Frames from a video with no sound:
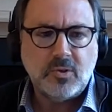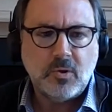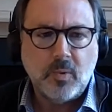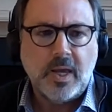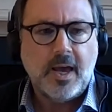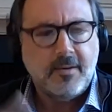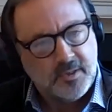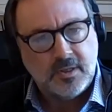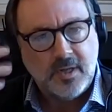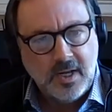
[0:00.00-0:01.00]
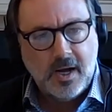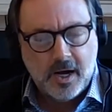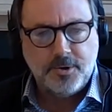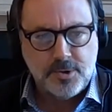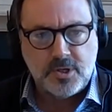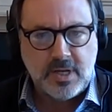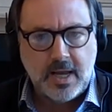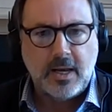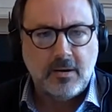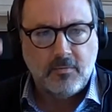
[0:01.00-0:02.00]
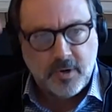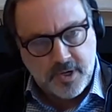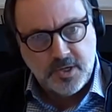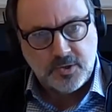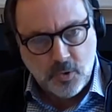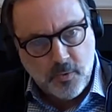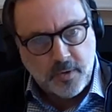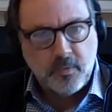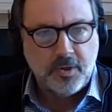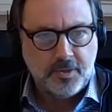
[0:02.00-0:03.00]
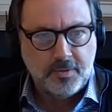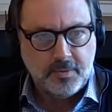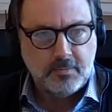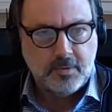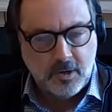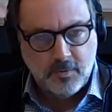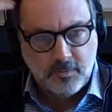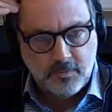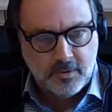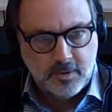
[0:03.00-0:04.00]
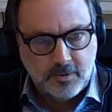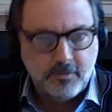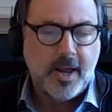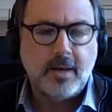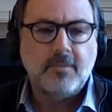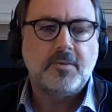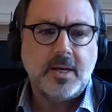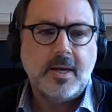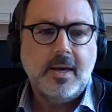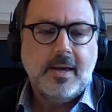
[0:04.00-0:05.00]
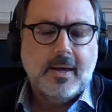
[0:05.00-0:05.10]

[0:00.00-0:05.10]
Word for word: So we have a understanding of where he's going with you know creatively,